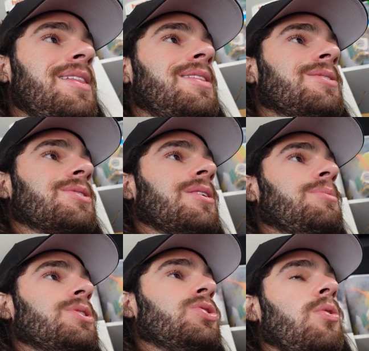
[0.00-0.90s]
There's going to
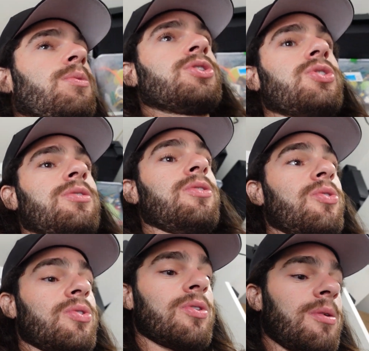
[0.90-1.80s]
be so much to
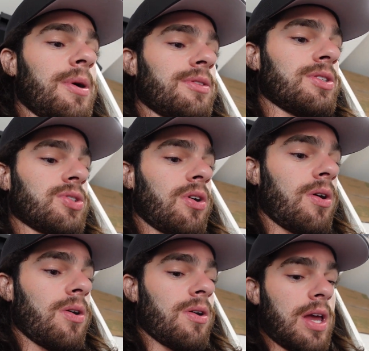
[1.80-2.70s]
learn about this
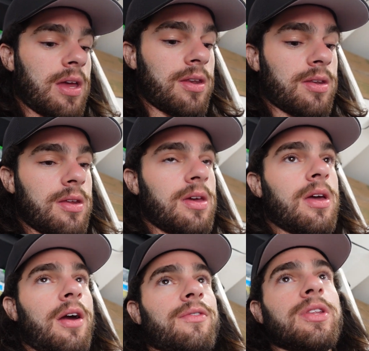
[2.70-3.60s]
car and
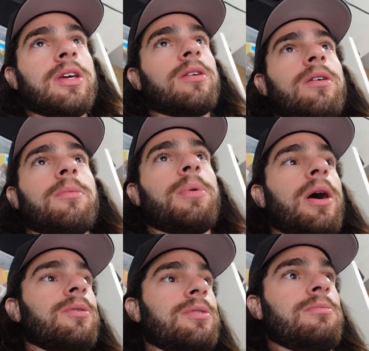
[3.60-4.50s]
everything
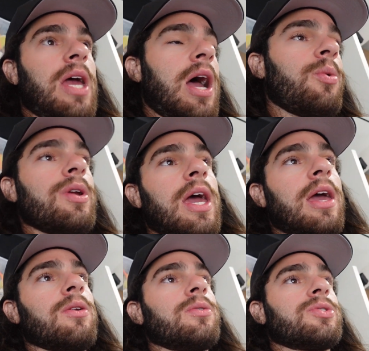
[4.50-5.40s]
about how it
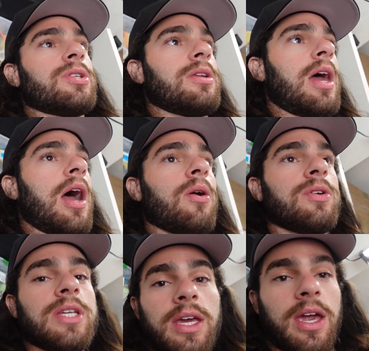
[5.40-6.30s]
handles and how
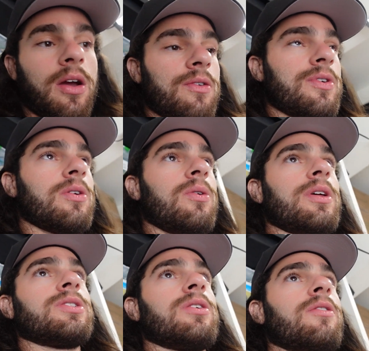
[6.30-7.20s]
to take care of it and all
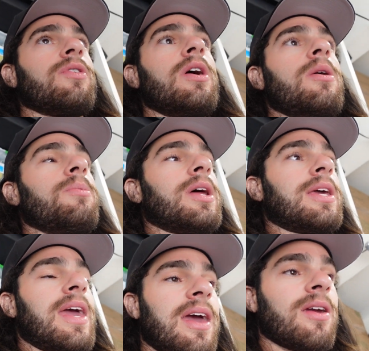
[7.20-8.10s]
that stuff. But I
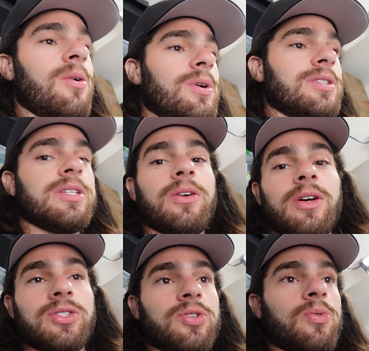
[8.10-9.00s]
cannot wait to take
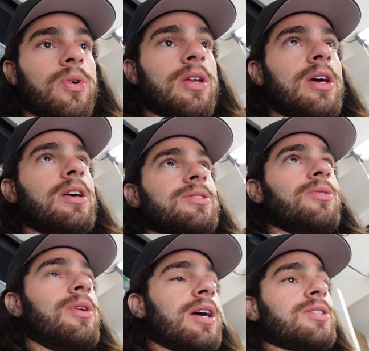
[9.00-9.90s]
you guys through it.
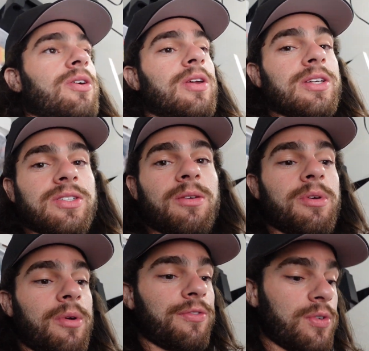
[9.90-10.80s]
So next Sunday is going to
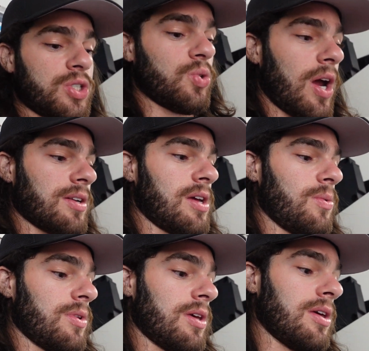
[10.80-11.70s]
be my first track day
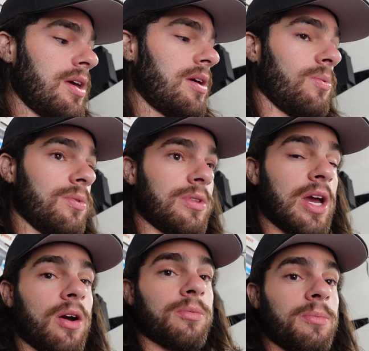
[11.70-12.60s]
with it.
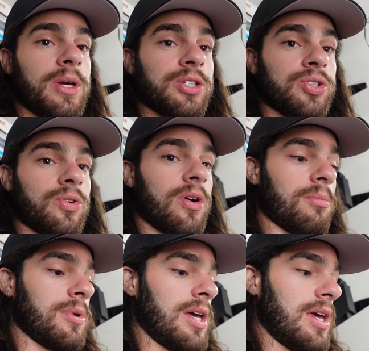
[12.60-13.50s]
There, I'm going to make sure
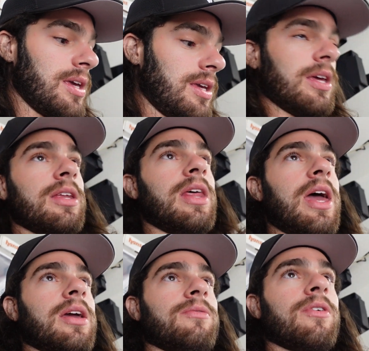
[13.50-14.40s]
I'm getting the
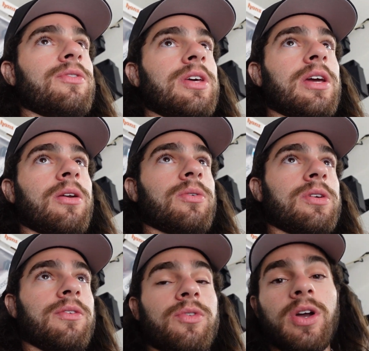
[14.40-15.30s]
hang of everything, and I'll
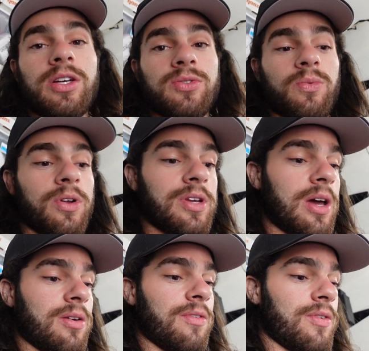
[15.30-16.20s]
give you guys a
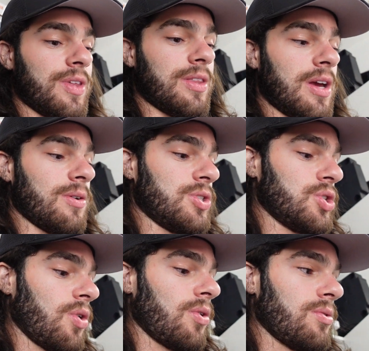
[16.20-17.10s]
rundown of everything there and
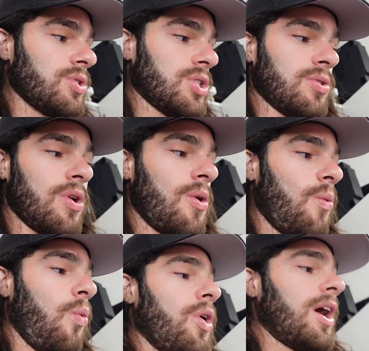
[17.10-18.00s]
show you just
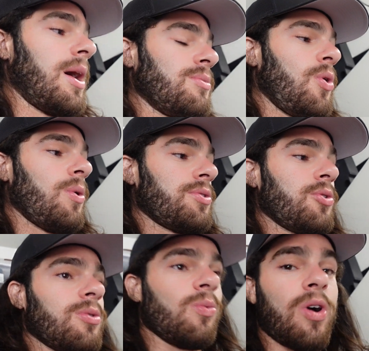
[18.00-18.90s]
what I'm going
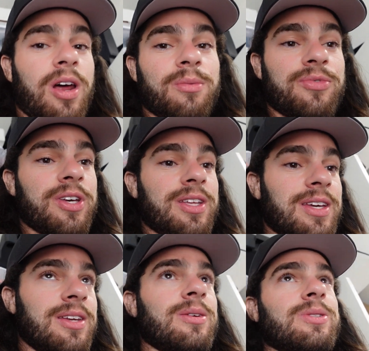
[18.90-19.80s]
through and what I'm feeling
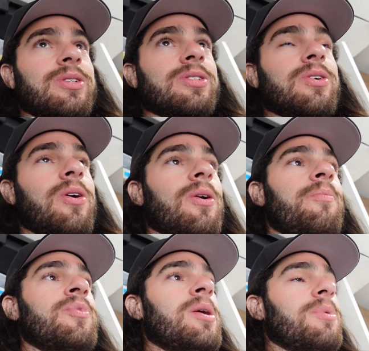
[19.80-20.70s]
getting used to this car.
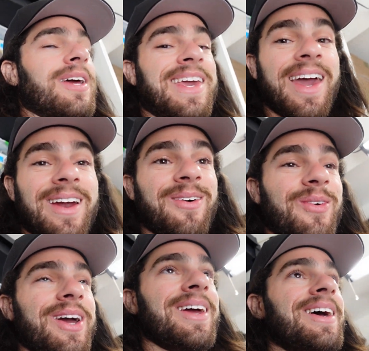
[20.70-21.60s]
But I cannot
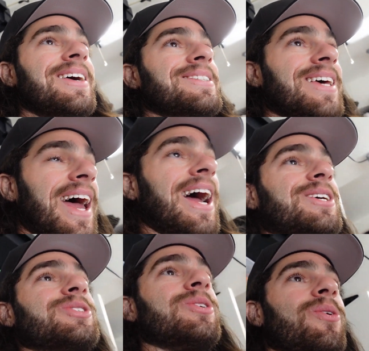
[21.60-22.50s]
wait to
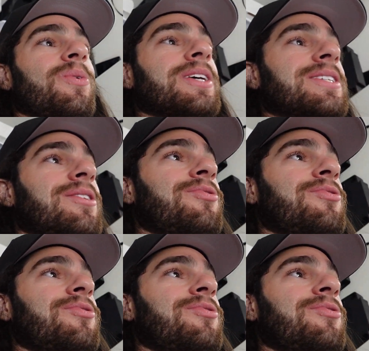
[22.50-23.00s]
actually go racing.